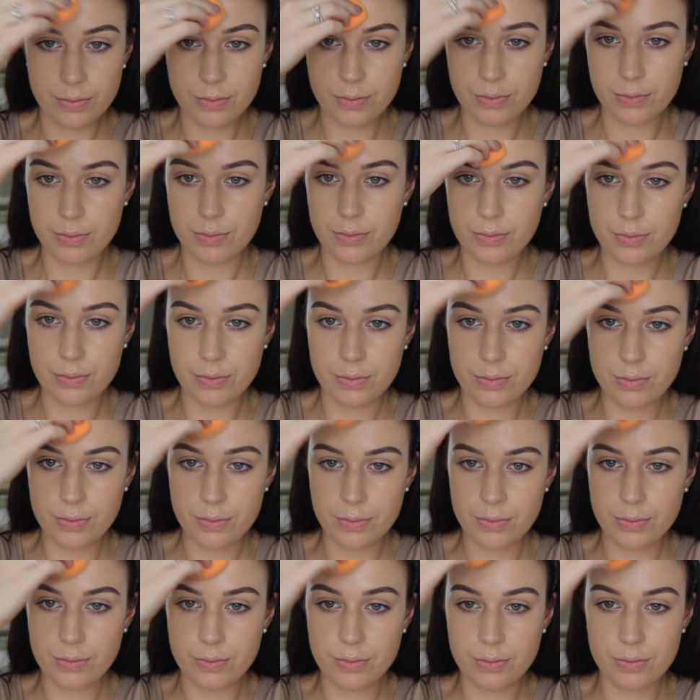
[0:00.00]

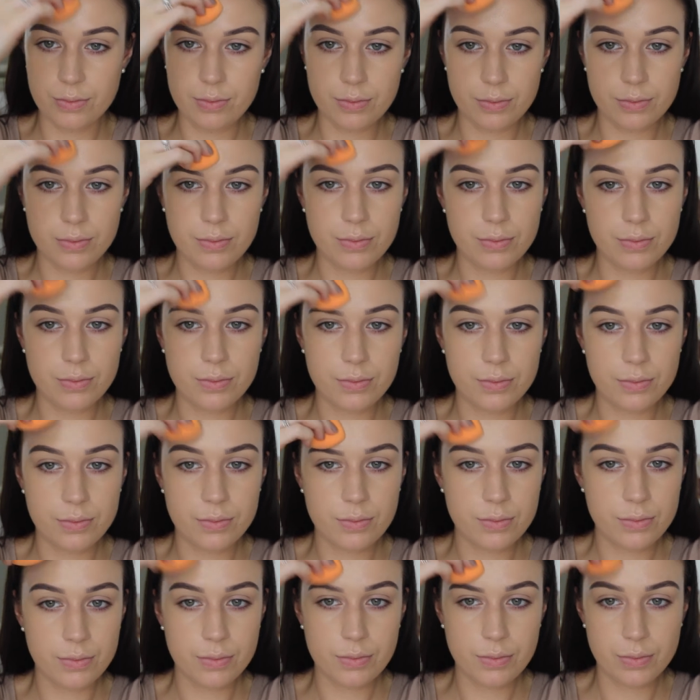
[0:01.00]

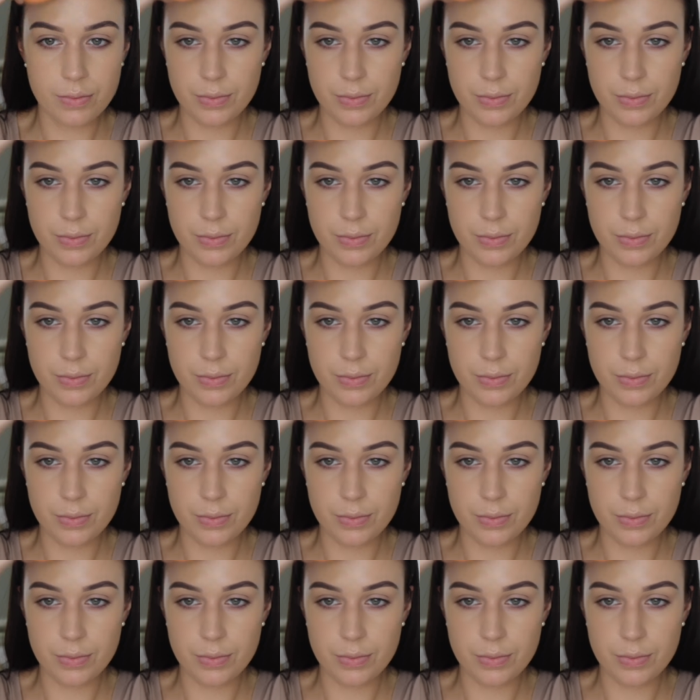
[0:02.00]
Nothing is said.